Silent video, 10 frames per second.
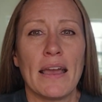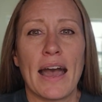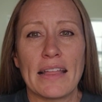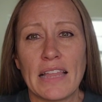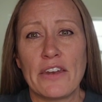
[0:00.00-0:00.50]

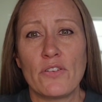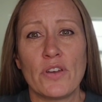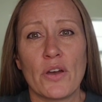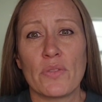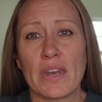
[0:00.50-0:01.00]
I let her
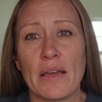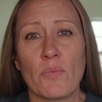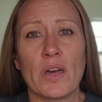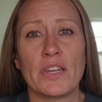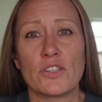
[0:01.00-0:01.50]
know that I
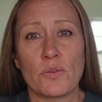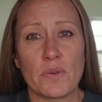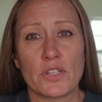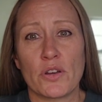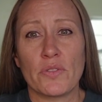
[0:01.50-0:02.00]
wanted to
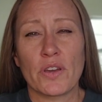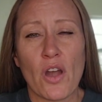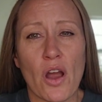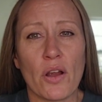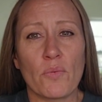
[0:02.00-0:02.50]
return the
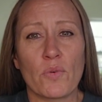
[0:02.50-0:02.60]
car,